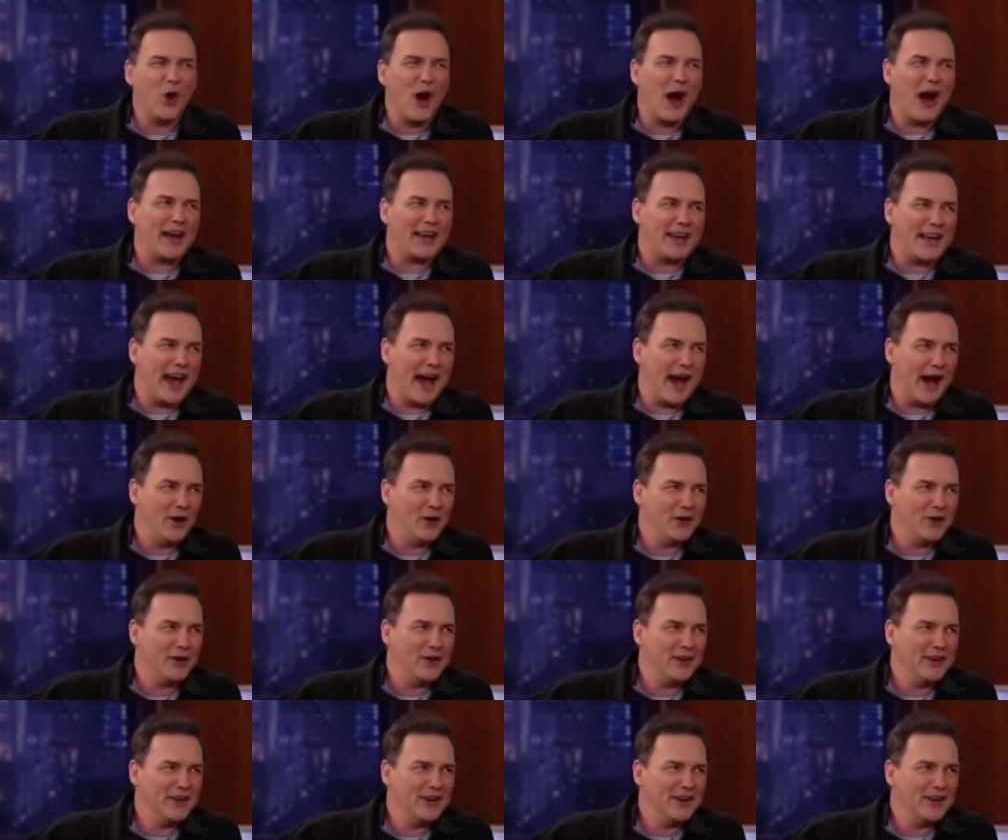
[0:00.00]
you walk
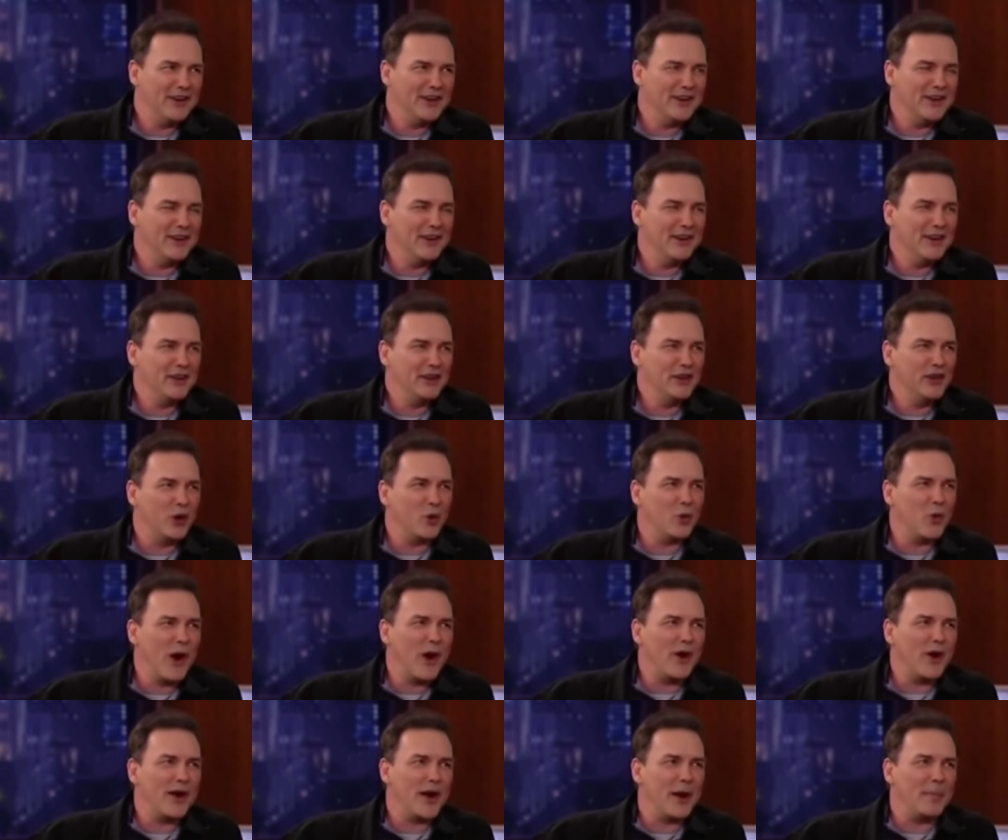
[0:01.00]
out,
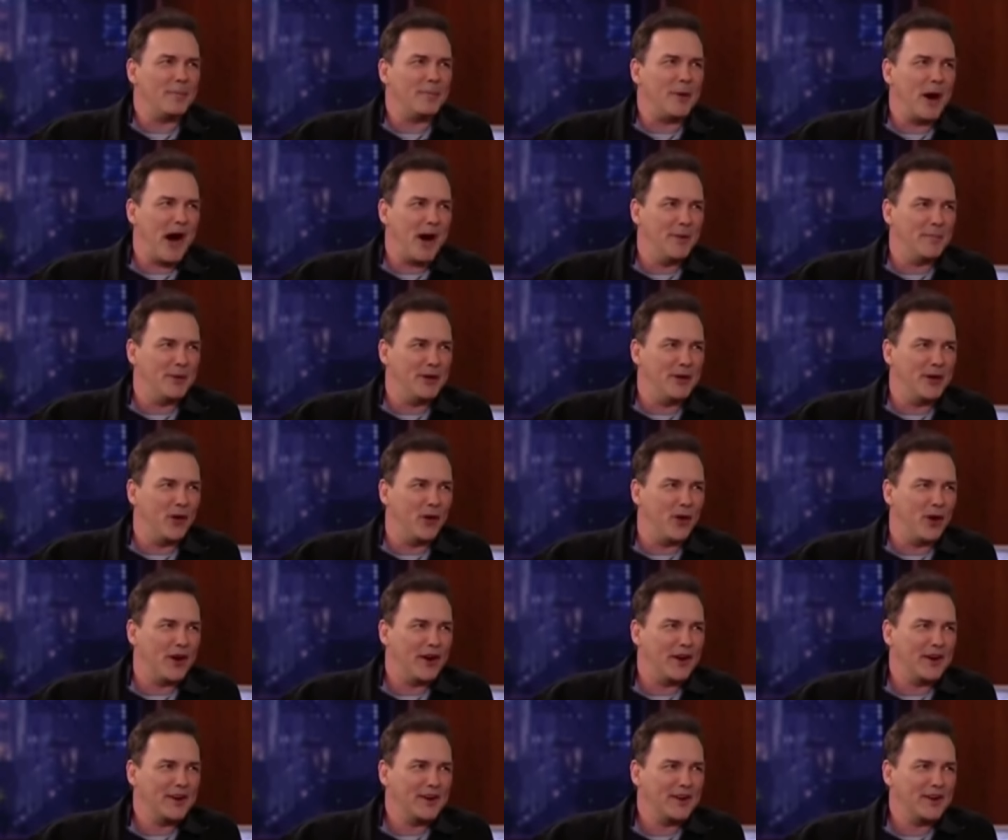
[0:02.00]
you're wearing a
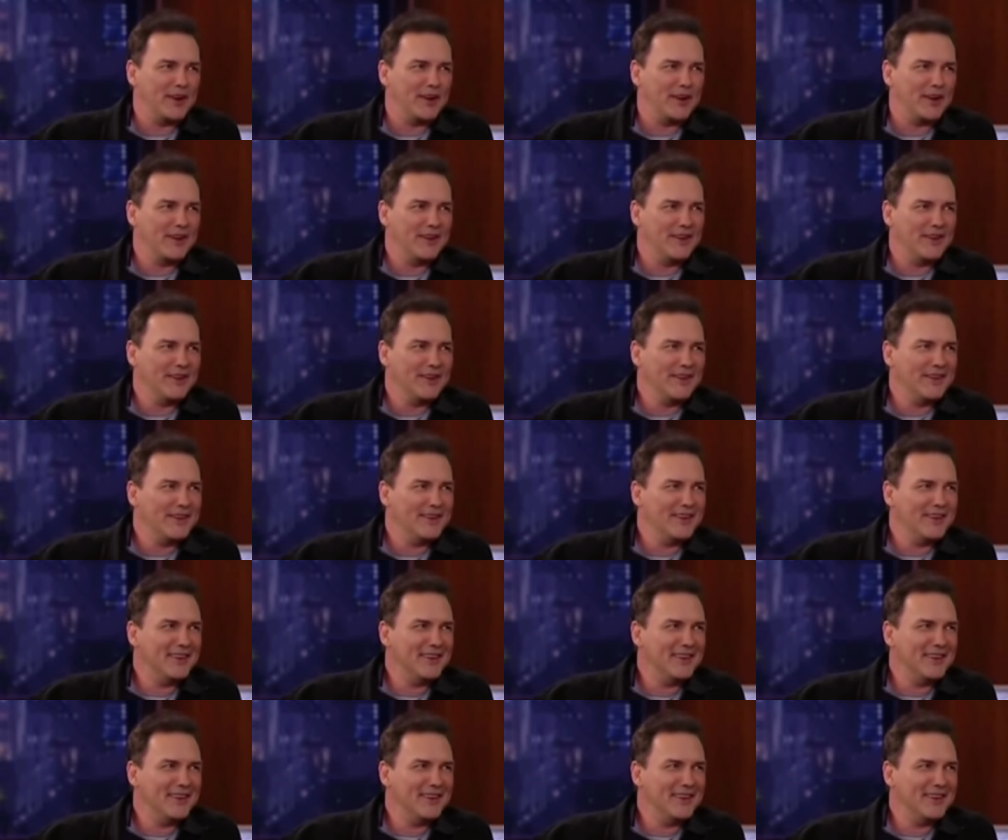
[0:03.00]
pompadour. Because